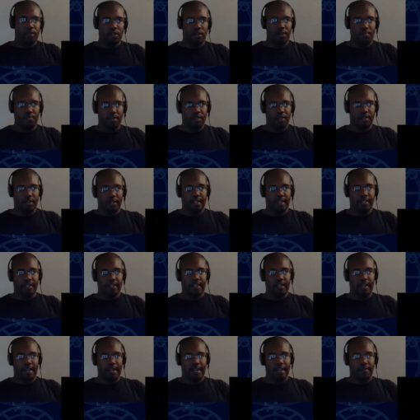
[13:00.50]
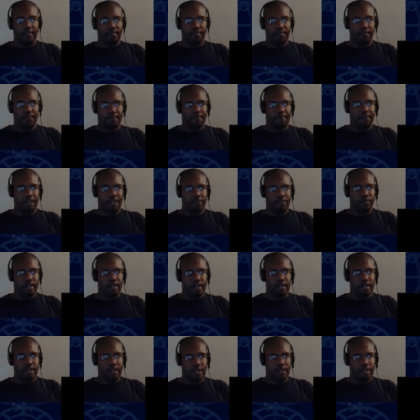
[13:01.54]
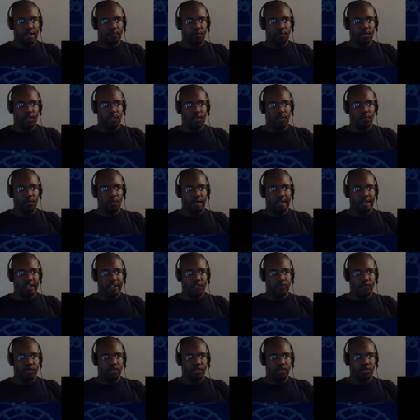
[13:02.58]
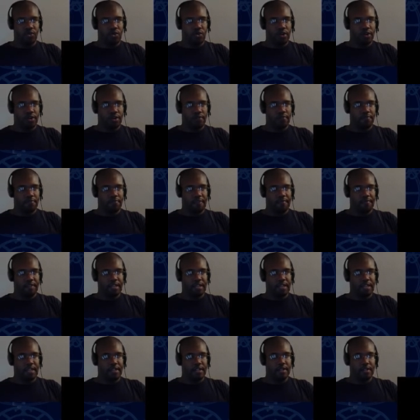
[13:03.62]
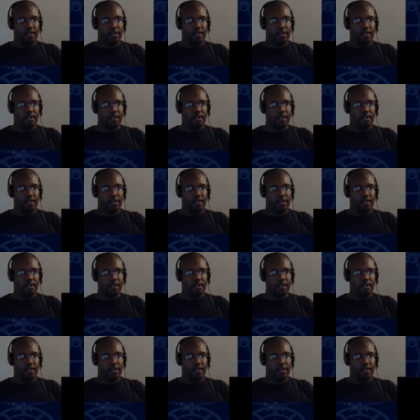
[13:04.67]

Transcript: But so let's say the Venery nut was the one that just restored 50